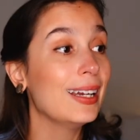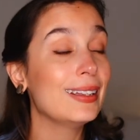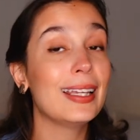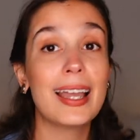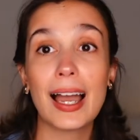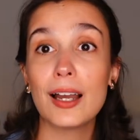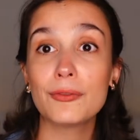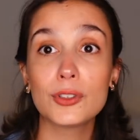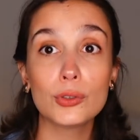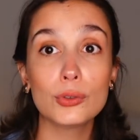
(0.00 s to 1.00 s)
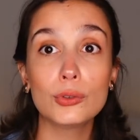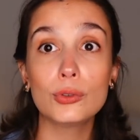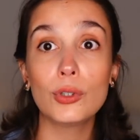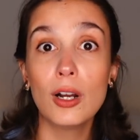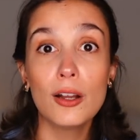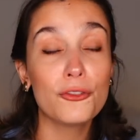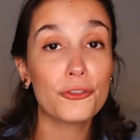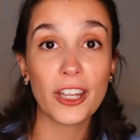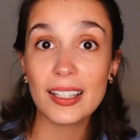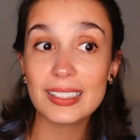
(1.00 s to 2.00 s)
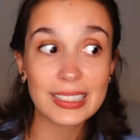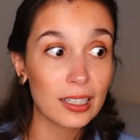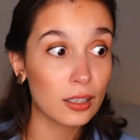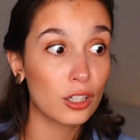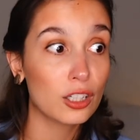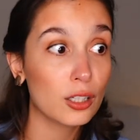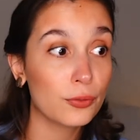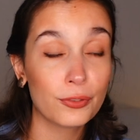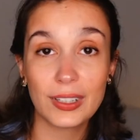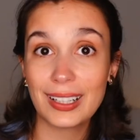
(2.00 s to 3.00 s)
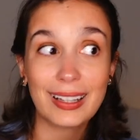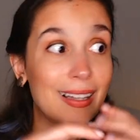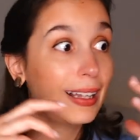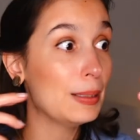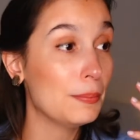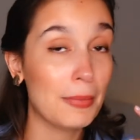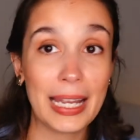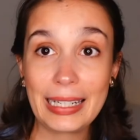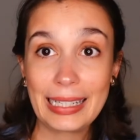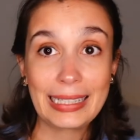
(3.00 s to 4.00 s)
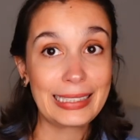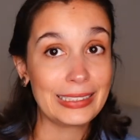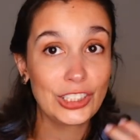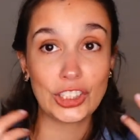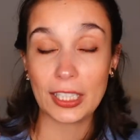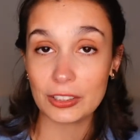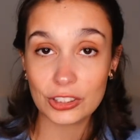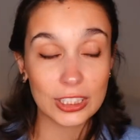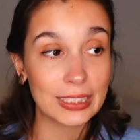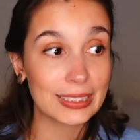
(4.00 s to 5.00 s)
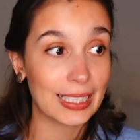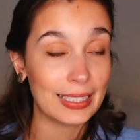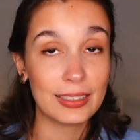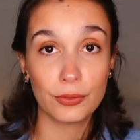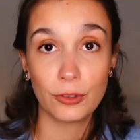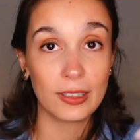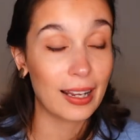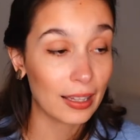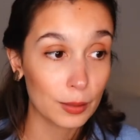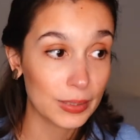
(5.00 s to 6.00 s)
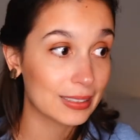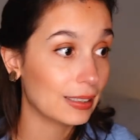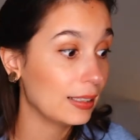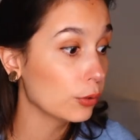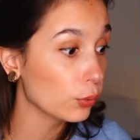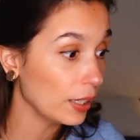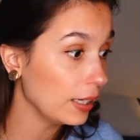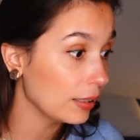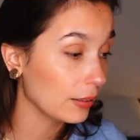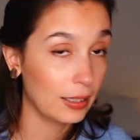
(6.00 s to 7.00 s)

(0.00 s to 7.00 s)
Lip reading: They have to face a lot of climatic changes and different elements like rain,